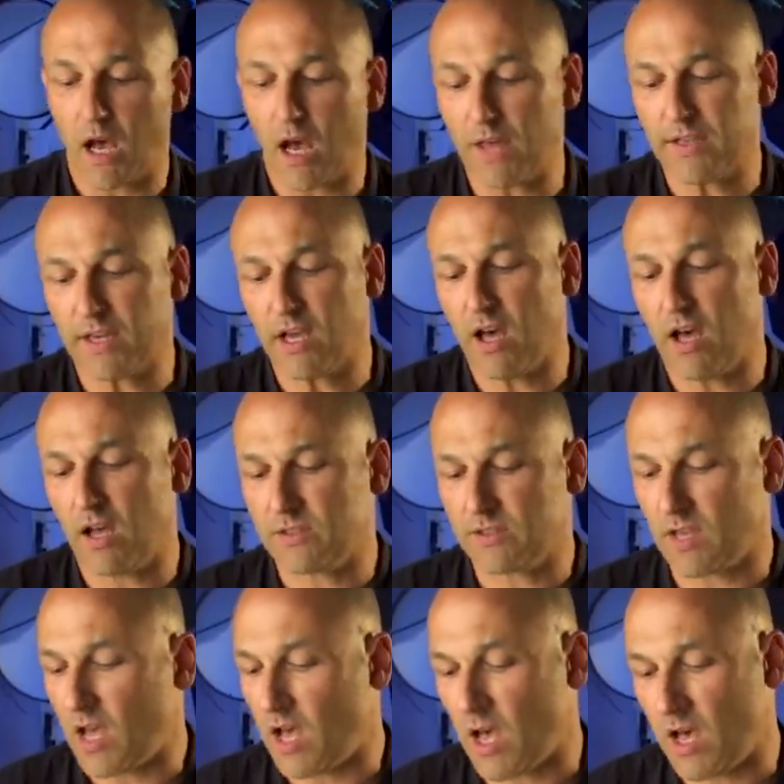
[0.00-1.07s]
Other cards
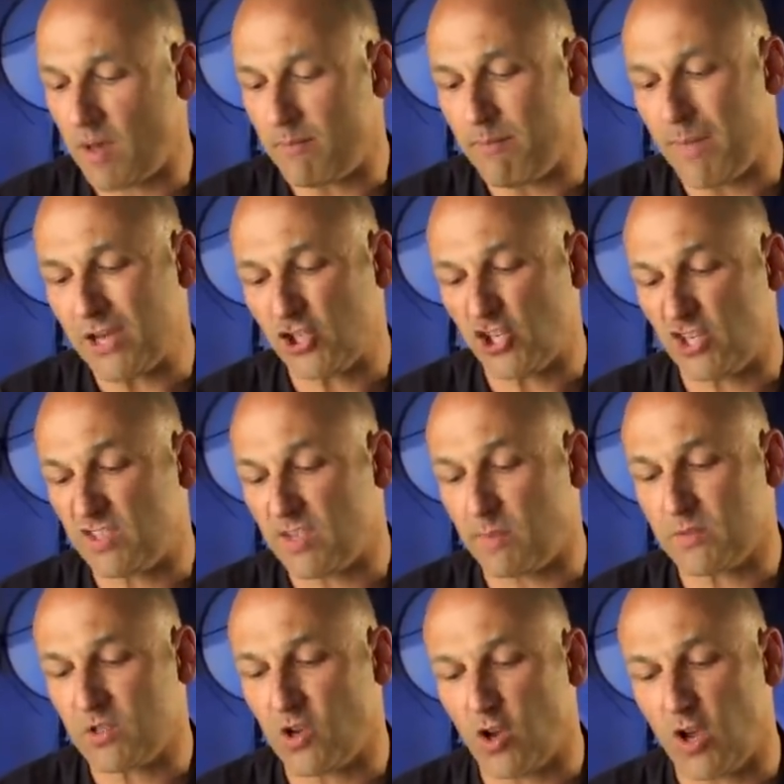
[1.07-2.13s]
are measured
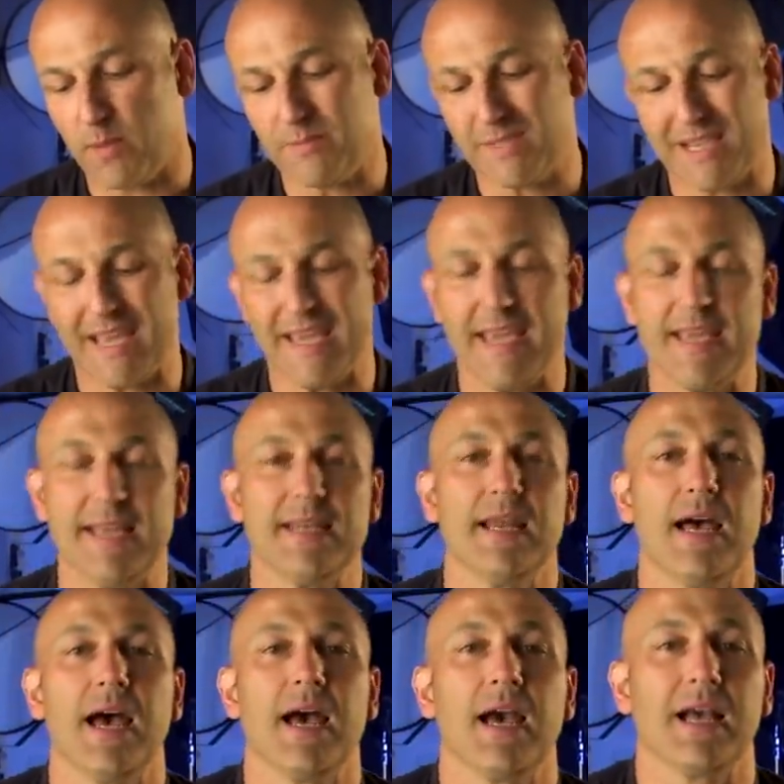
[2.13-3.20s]
sometimes in
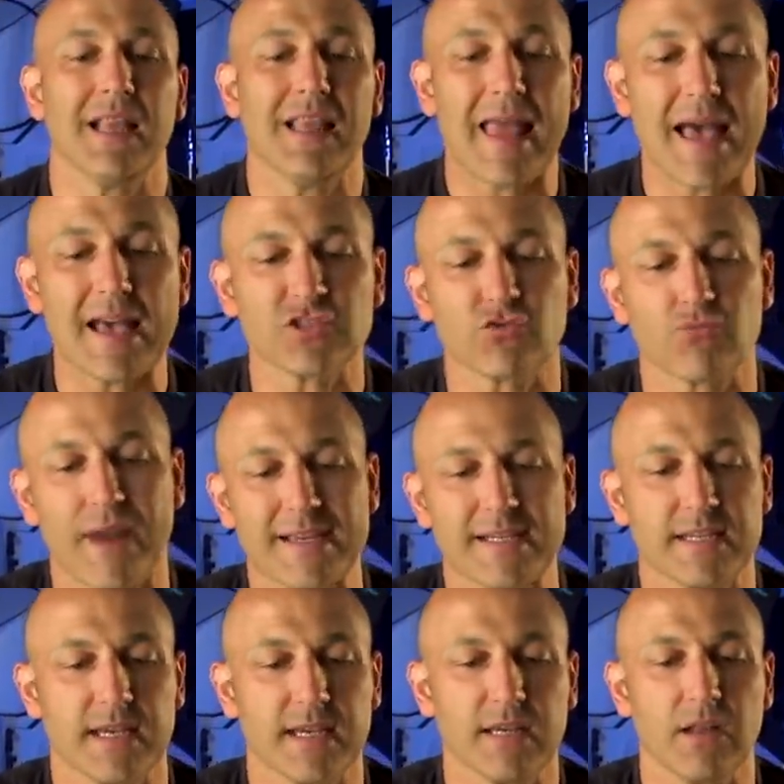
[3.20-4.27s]
a class
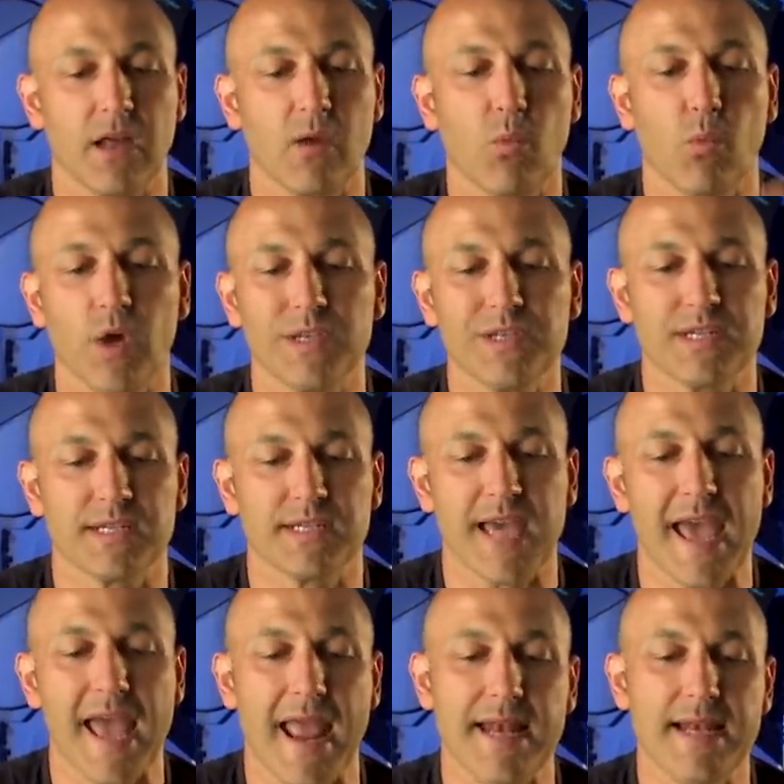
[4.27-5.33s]
rating, like 1 to
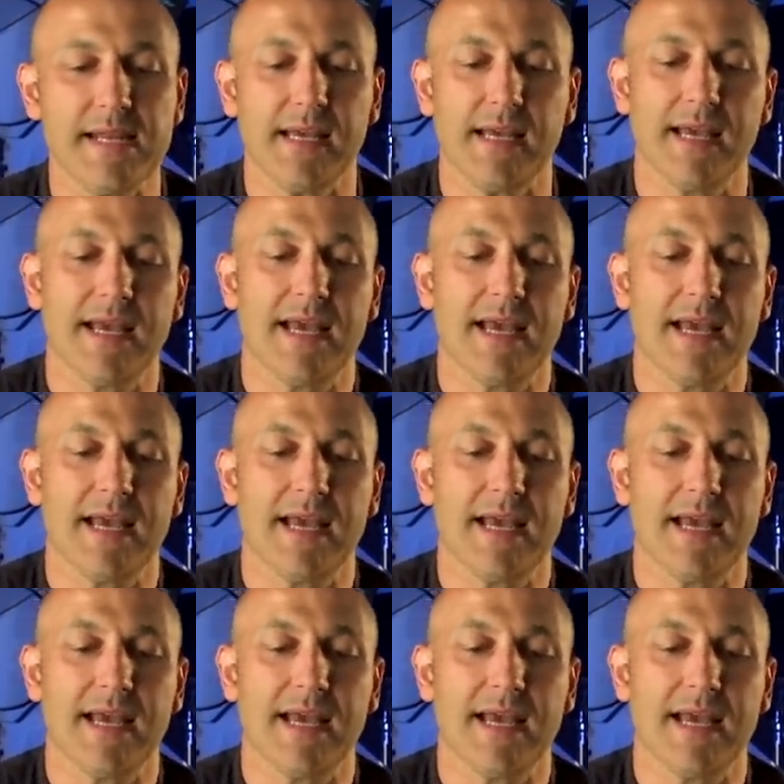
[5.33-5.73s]
10,